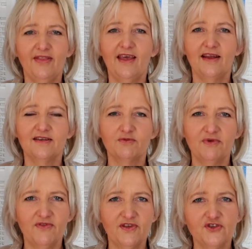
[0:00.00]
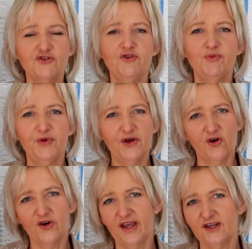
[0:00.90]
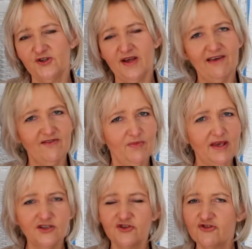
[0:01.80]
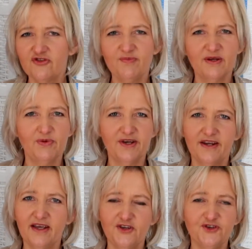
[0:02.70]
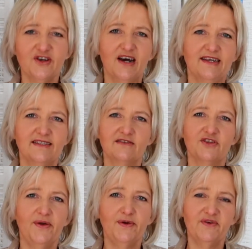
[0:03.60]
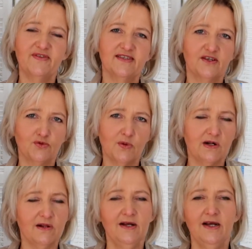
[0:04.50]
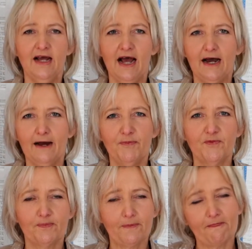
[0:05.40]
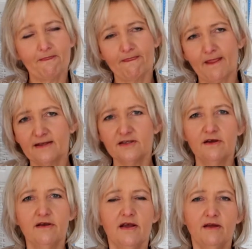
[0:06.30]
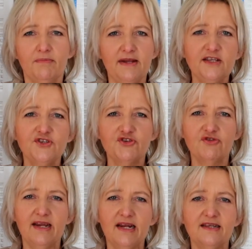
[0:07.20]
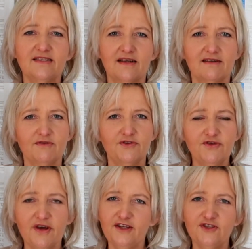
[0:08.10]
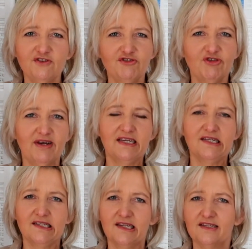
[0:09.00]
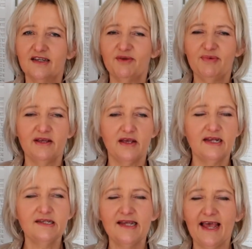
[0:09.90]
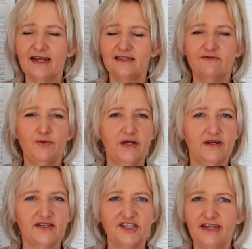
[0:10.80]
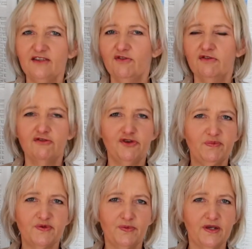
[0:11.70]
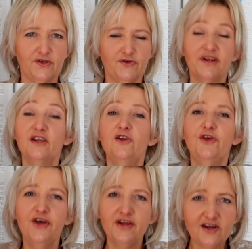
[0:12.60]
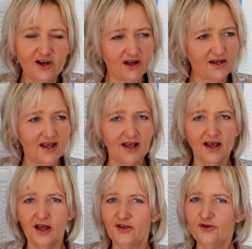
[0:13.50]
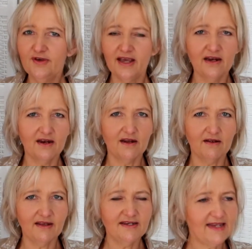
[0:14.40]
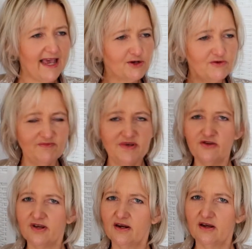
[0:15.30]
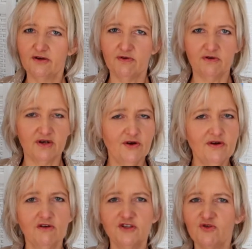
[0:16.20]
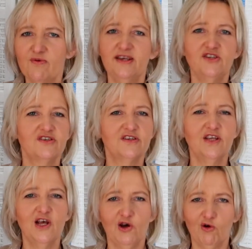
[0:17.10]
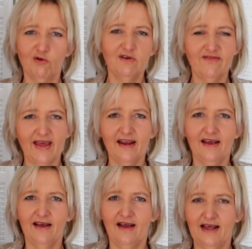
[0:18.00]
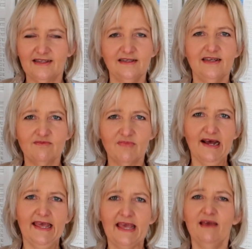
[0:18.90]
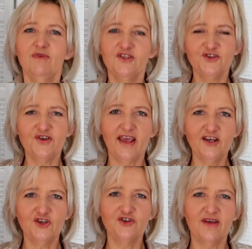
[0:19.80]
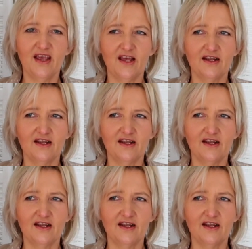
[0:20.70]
that with this group, we are going to have a mixed group, and we're going to get you guys sewing with us as well. So please join us. You're going to enjoy it. It's going to be interactive. We're going to chat on the groups. You're going to learn a lot. You can interact with me. You can go and ask questions, all of that. As I said, my aim is to get you